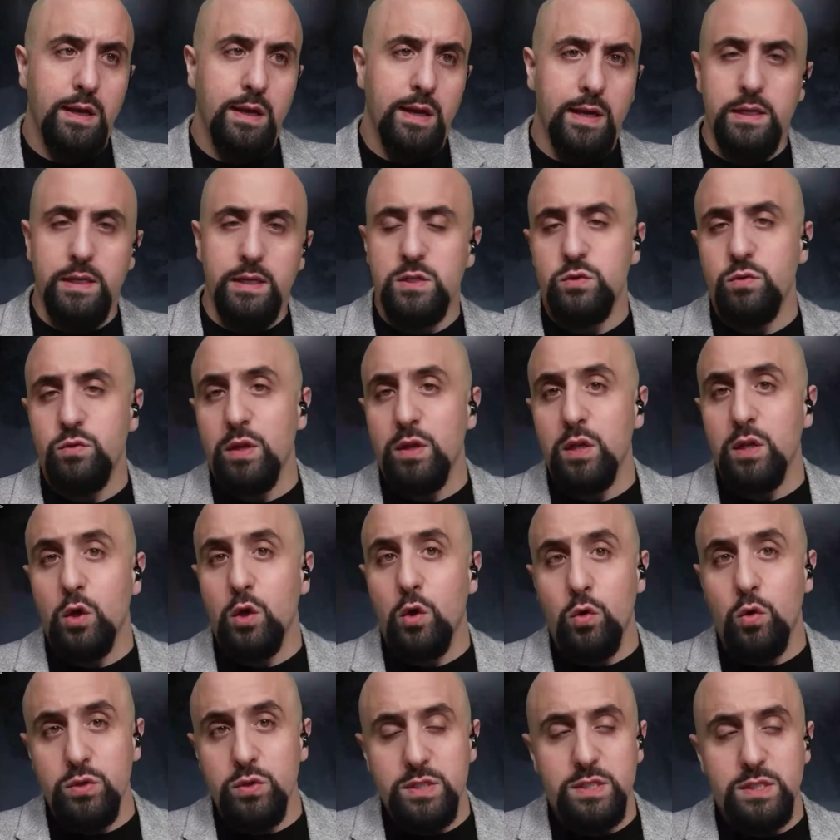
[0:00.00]
and Israel
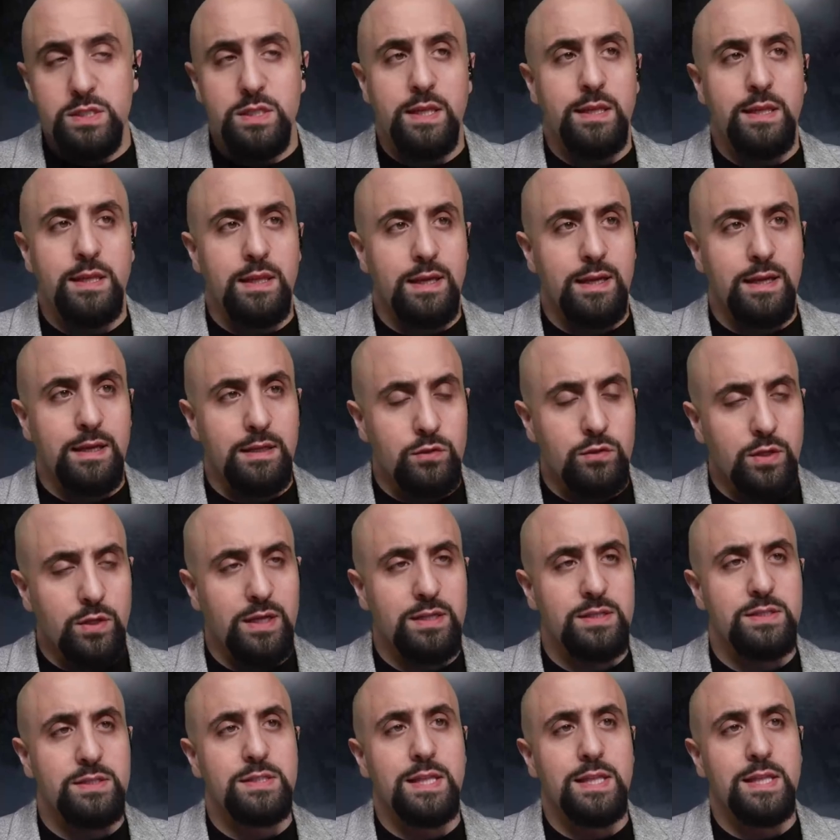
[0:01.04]
constantly
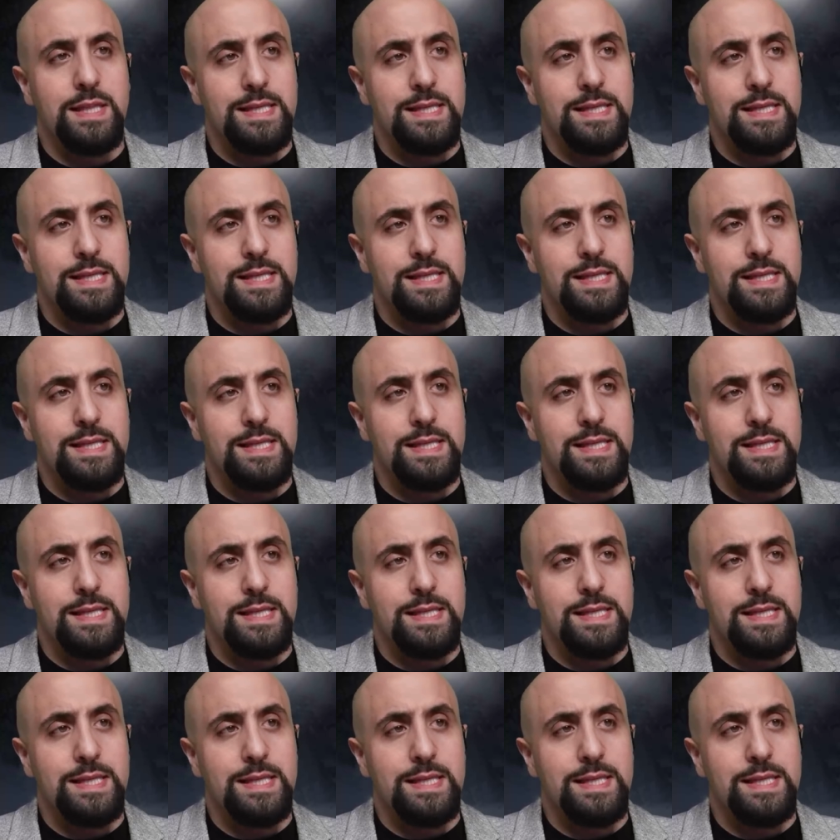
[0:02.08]
conducts